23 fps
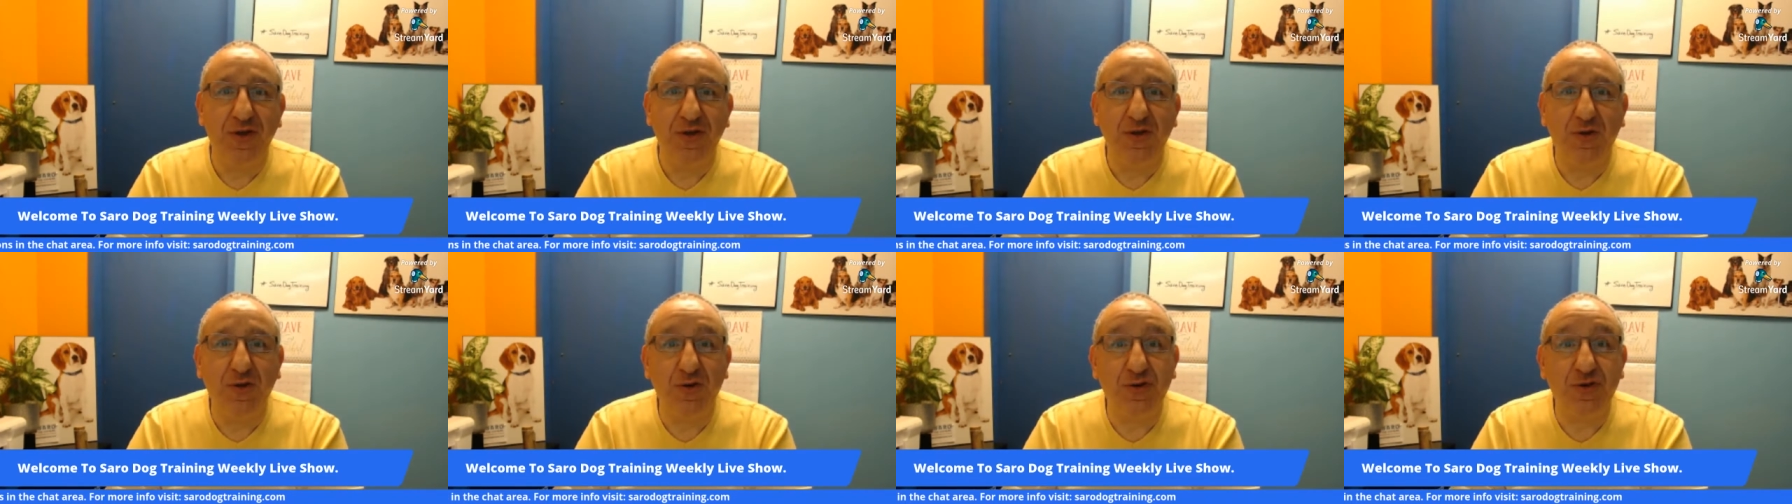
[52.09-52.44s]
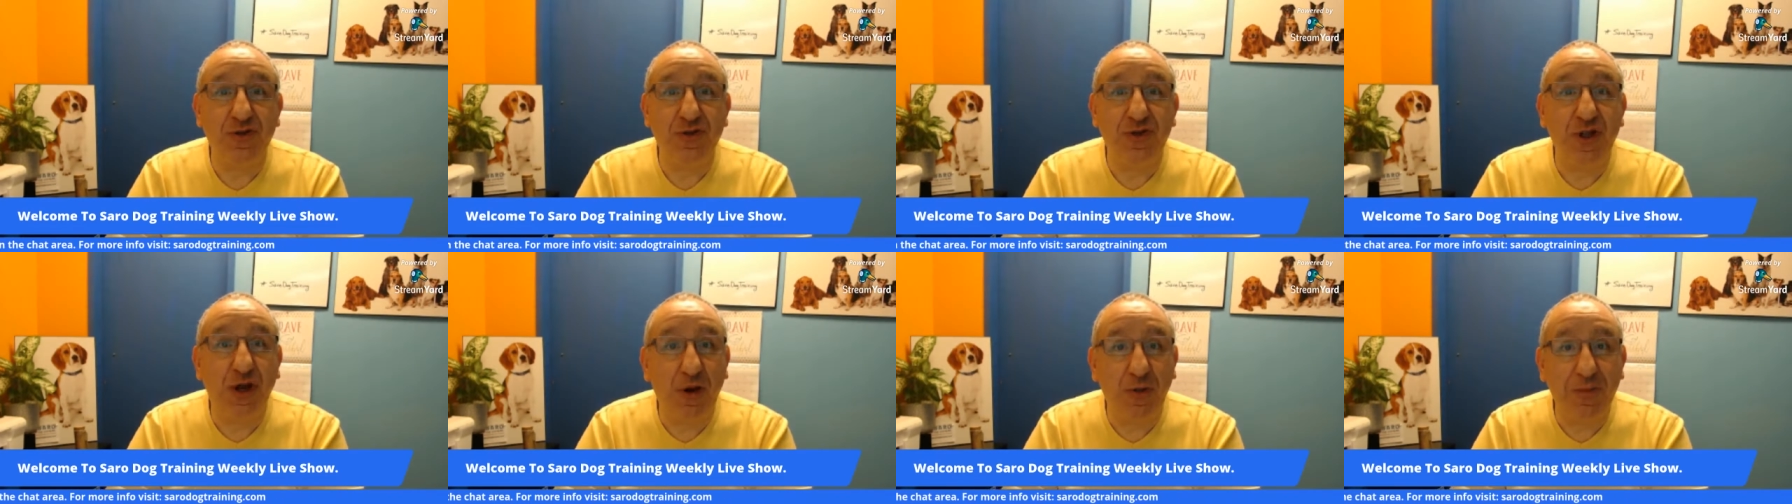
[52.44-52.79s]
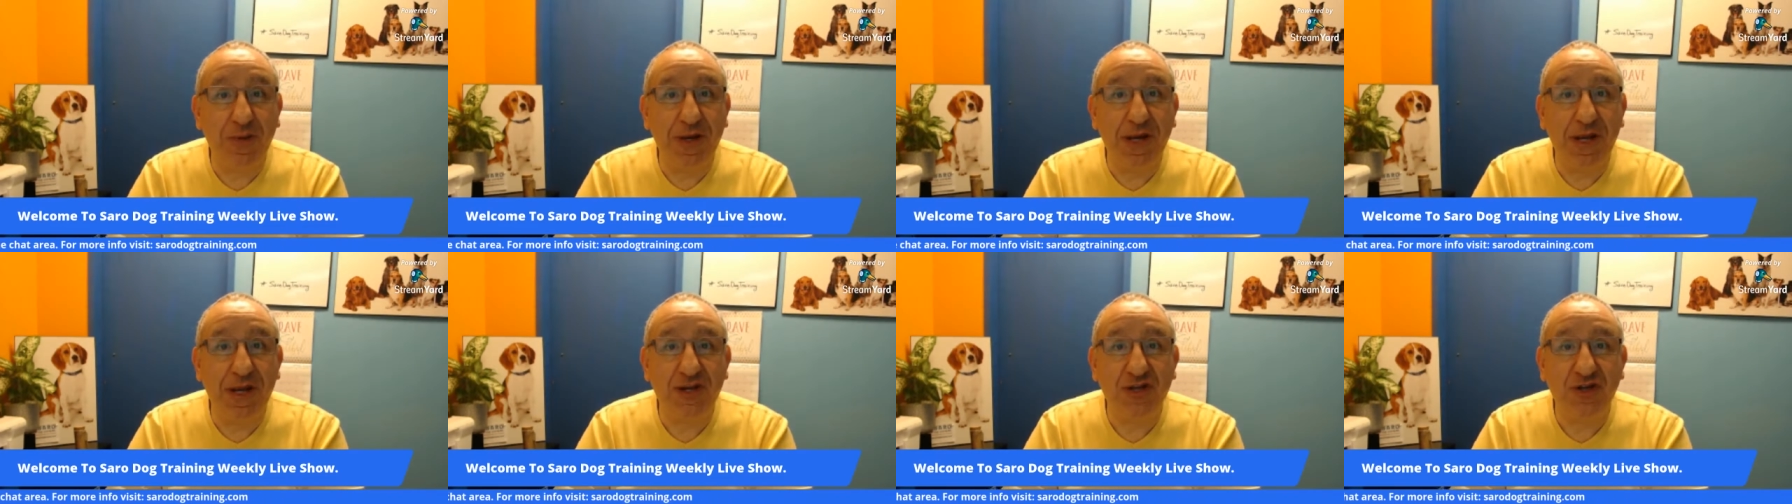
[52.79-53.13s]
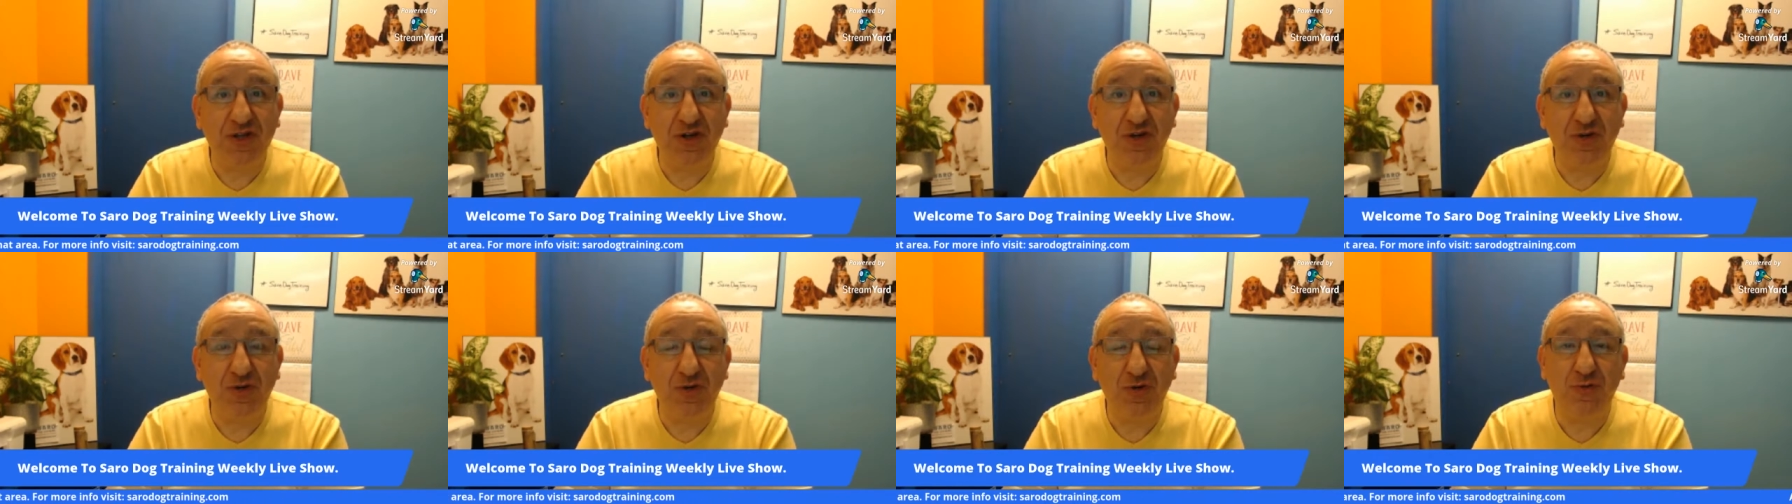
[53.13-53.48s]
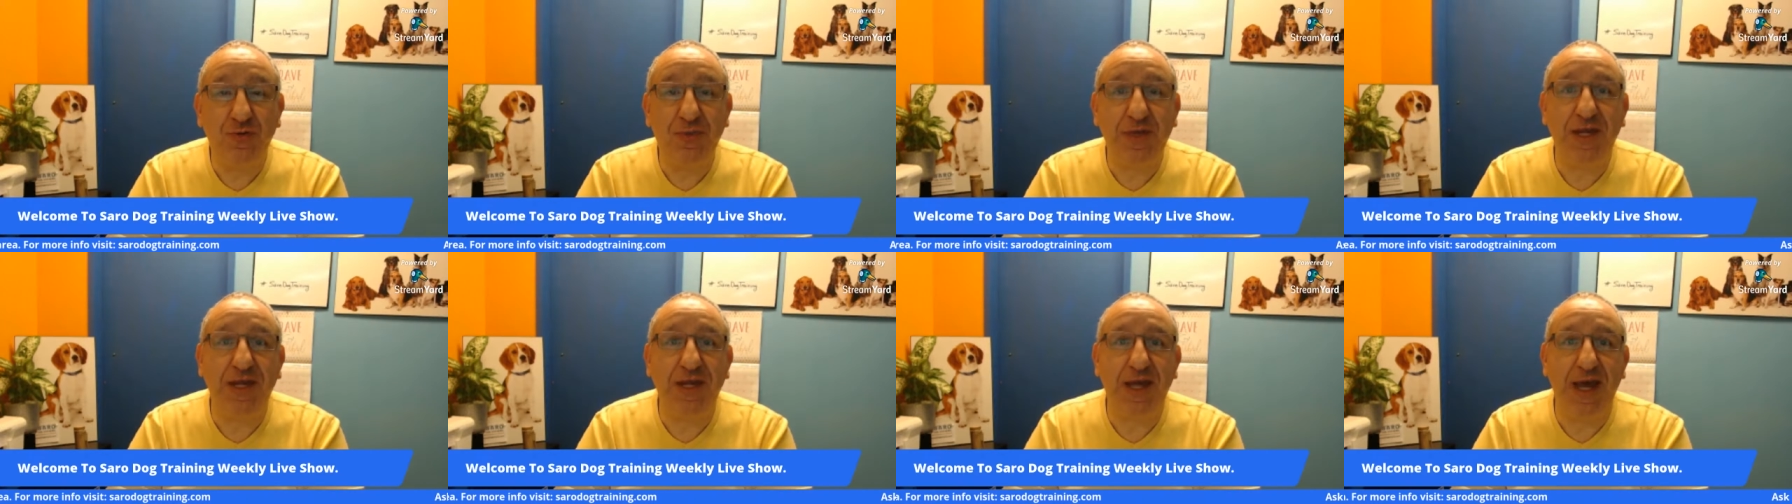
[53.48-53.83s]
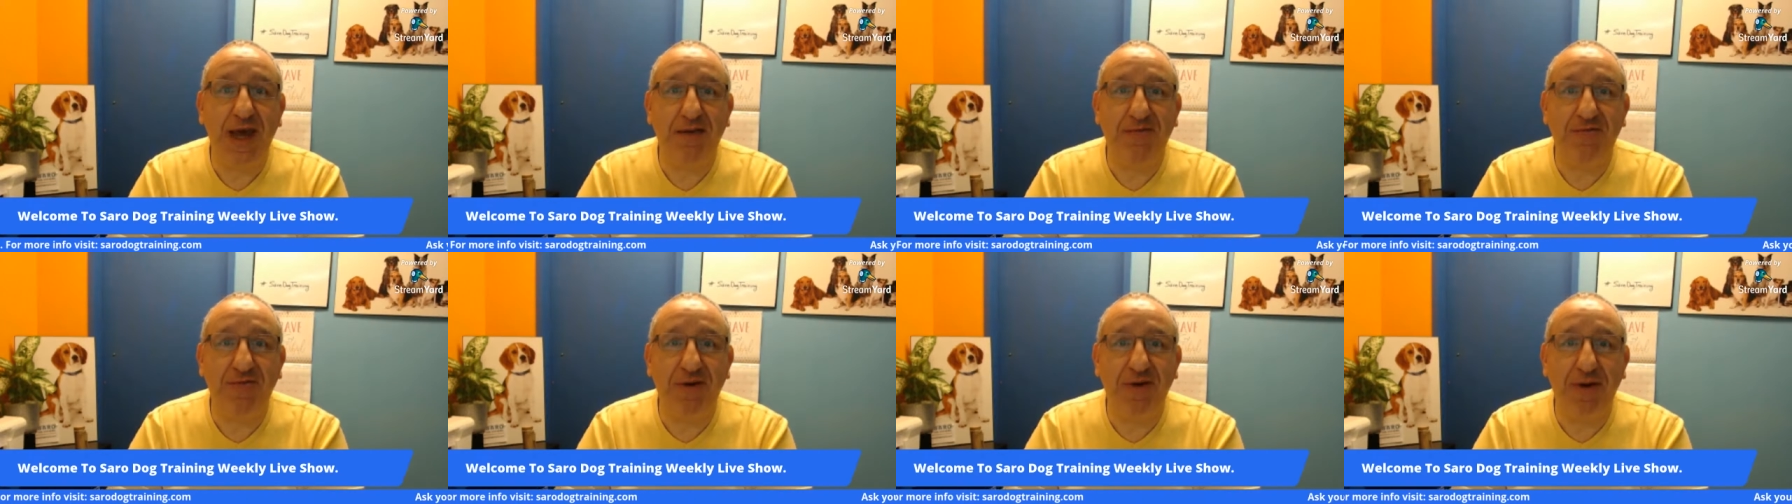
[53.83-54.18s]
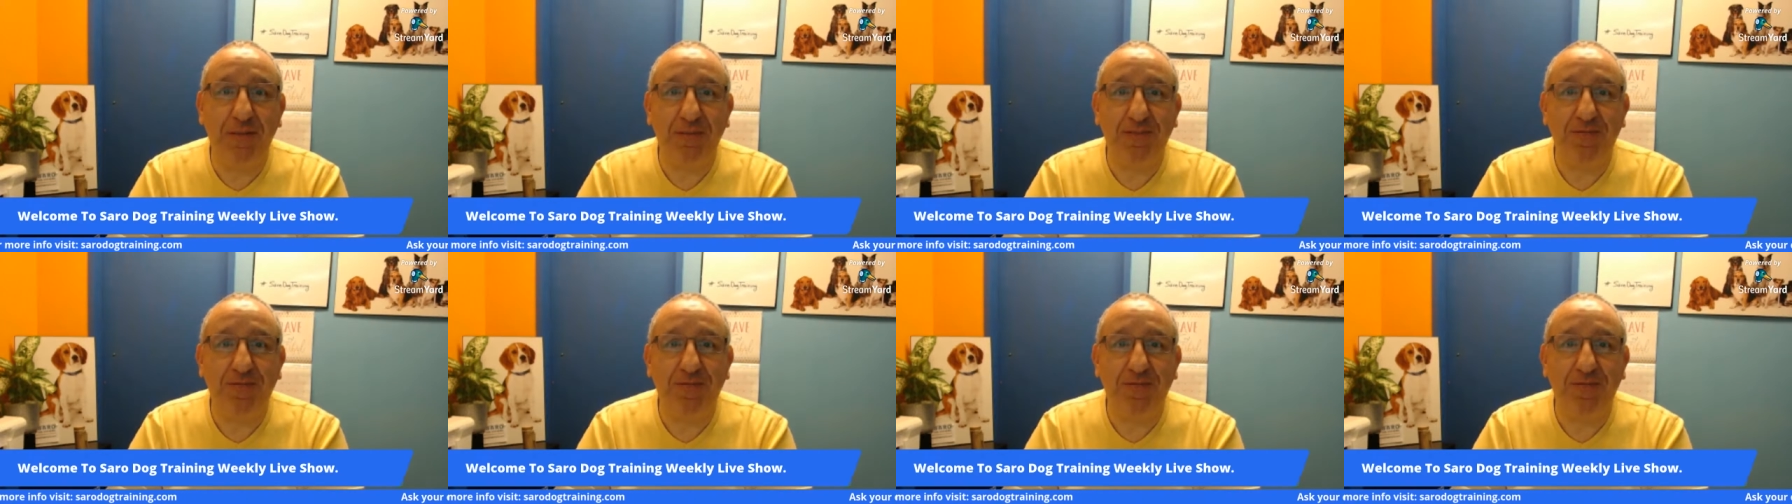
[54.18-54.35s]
or domination or being alpha.